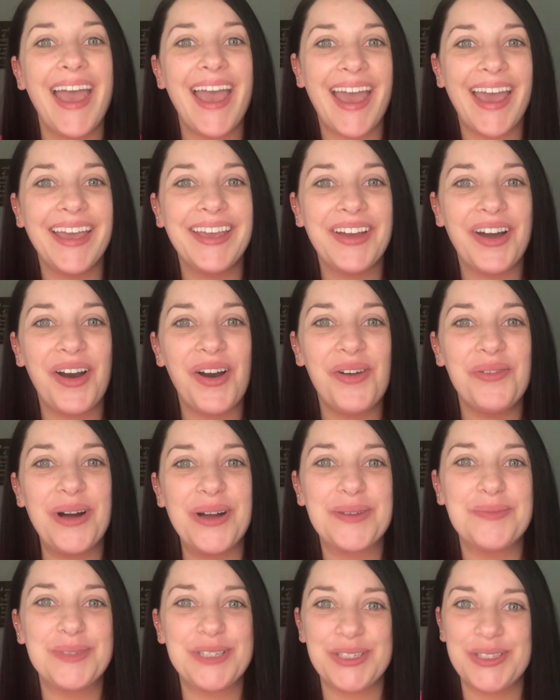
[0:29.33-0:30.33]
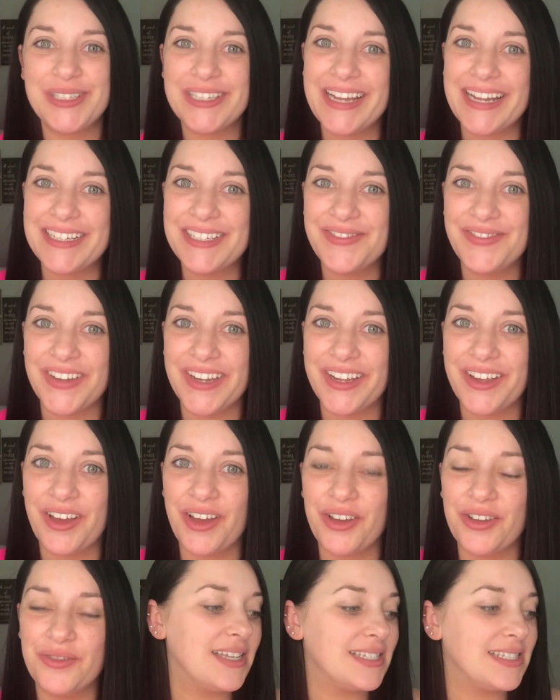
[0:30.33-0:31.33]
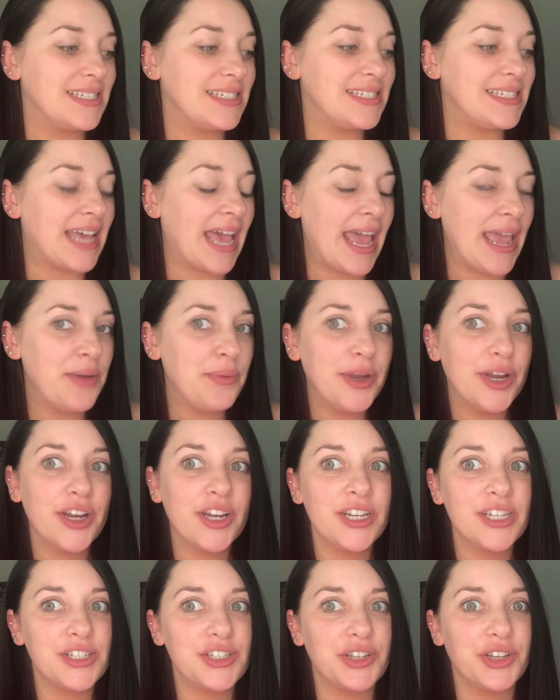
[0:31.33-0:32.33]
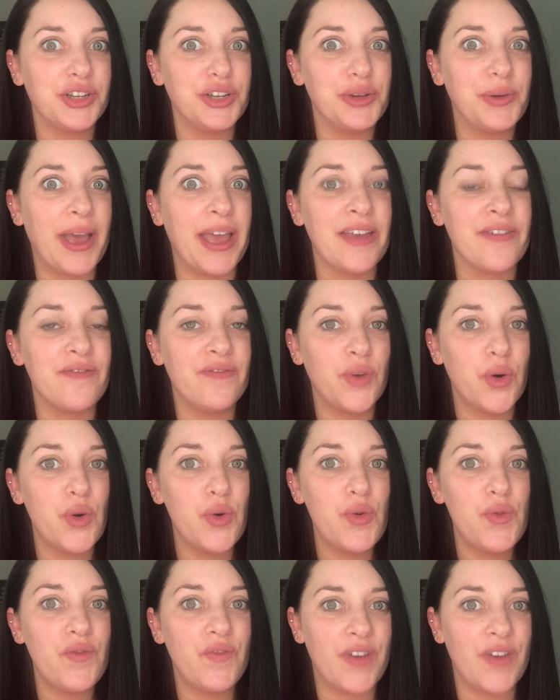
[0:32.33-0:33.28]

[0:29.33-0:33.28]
Hey y'all, welcome to today's video. Today we're gonna do a full